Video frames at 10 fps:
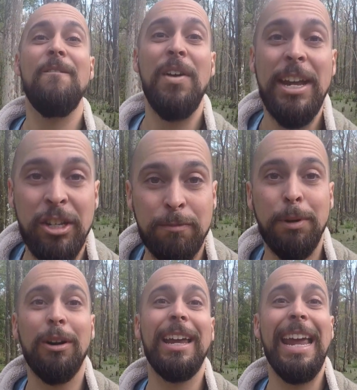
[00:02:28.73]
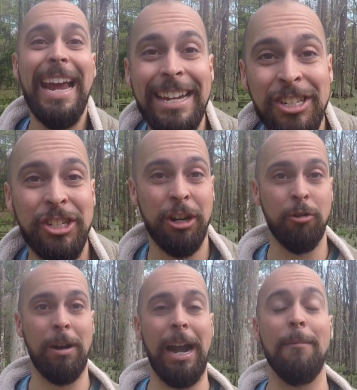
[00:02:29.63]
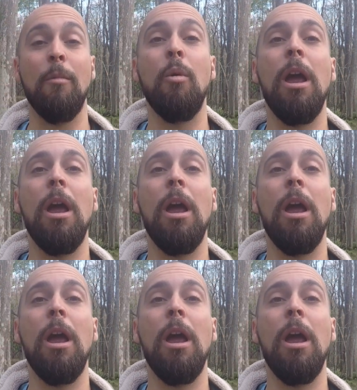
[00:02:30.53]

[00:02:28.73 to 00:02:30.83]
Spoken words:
Facebook, Instagram,